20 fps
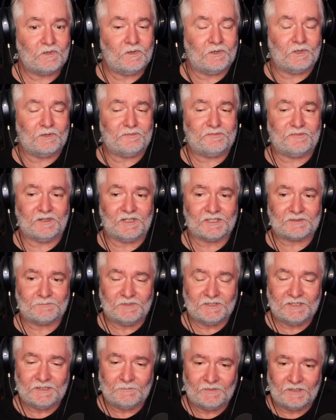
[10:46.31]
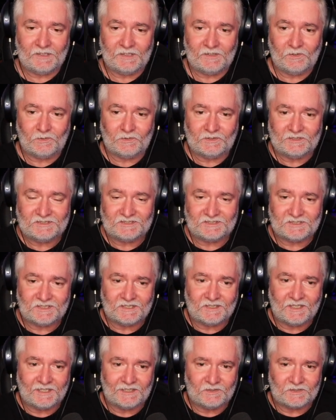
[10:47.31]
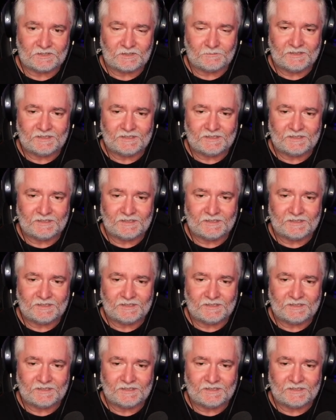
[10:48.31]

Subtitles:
Oh, fuck me, man. Holy shit, that looked